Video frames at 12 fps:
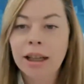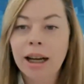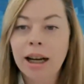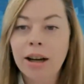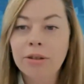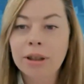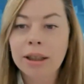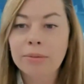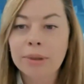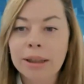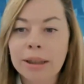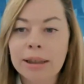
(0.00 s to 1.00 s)
How
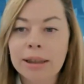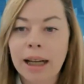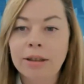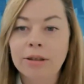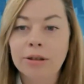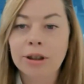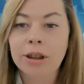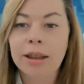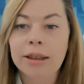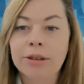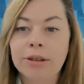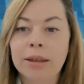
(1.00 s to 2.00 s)
can we design ocean
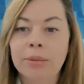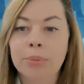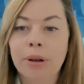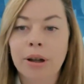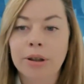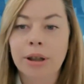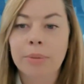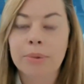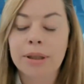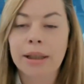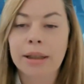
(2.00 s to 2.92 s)
literacy programs